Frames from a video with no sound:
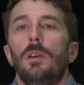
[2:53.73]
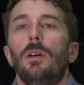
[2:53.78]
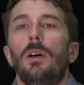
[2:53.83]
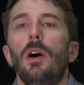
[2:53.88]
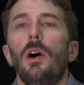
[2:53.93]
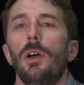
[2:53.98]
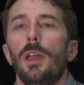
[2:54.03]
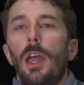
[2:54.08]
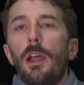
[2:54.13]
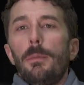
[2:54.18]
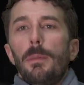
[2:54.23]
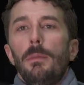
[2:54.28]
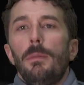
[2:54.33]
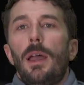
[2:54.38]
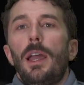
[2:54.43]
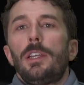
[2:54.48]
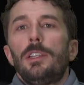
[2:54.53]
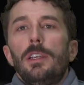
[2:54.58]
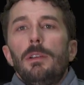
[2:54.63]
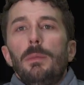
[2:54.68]
Oh yeah, I
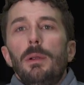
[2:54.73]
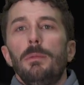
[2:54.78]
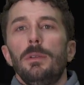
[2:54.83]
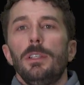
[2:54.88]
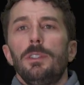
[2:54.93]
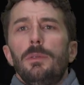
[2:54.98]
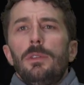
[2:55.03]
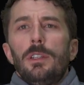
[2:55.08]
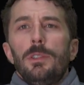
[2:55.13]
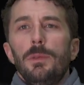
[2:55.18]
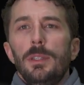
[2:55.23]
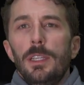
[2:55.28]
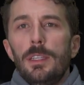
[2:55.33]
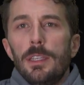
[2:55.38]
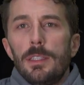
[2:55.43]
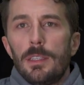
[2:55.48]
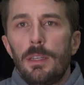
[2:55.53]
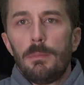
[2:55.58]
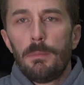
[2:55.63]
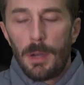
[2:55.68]
remember. Actually, I remember this one because we did
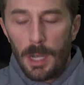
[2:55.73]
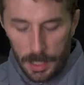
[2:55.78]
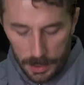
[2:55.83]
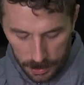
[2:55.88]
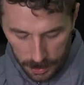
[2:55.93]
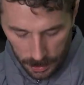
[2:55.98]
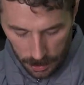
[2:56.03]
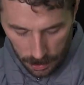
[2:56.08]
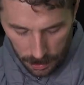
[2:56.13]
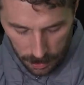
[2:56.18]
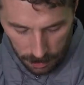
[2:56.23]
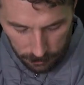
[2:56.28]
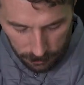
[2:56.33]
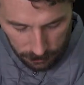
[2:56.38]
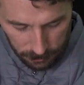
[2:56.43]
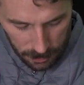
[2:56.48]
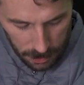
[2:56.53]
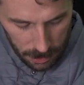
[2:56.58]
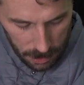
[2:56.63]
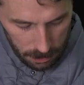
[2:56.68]
this unboxing in a
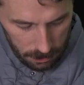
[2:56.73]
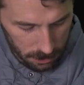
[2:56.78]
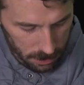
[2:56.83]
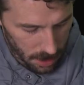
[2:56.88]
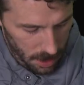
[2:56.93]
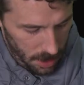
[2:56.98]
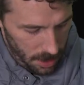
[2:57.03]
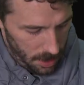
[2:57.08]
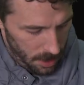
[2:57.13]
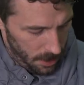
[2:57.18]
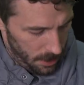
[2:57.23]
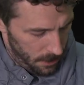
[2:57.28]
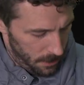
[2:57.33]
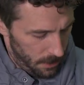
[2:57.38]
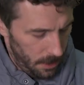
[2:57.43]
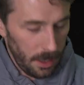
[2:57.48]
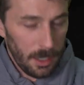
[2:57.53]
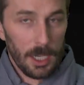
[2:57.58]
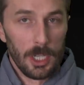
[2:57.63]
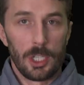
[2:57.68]
different video
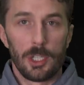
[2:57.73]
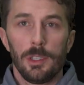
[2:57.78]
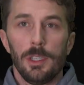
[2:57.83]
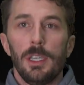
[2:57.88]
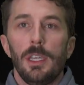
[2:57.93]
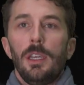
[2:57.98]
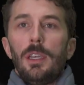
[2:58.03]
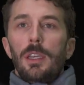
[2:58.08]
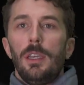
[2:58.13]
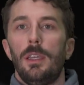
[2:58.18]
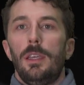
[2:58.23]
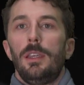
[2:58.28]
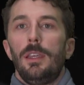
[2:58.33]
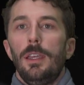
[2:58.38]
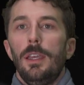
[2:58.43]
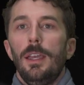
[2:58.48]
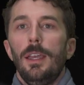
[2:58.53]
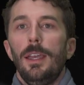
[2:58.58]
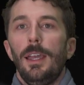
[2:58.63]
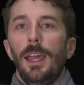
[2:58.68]
initially,
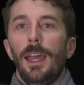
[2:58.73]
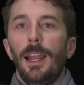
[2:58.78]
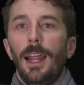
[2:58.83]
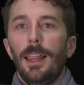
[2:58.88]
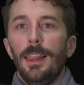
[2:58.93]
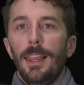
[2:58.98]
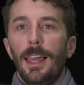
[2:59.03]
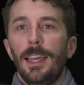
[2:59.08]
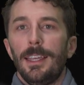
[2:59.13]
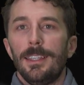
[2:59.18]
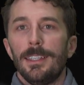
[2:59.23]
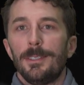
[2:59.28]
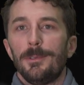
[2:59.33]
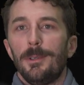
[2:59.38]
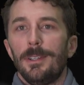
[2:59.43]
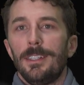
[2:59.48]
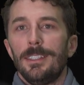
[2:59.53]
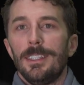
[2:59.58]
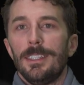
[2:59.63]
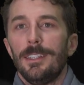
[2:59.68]
and I like this
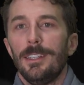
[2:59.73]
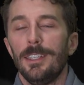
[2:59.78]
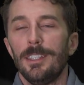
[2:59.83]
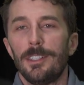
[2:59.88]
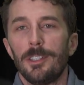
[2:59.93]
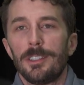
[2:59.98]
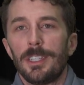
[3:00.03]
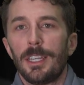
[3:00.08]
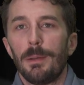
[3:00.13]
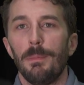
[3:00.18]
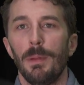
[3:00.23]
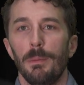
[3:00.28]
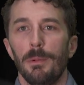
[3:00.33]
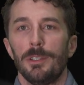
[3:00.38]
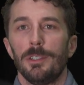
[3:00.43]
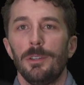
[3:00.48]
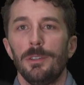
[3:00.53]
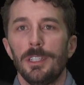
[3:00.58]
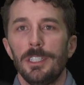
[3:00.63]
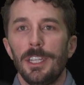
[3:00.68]
one because this looks like a
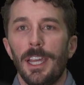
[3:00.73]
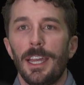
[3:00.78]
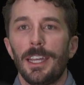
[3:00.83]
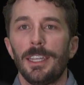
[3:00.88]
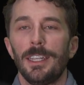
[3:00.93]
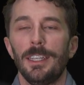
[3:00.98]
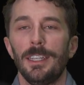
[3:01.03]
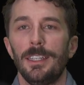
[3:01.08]
members only jacket.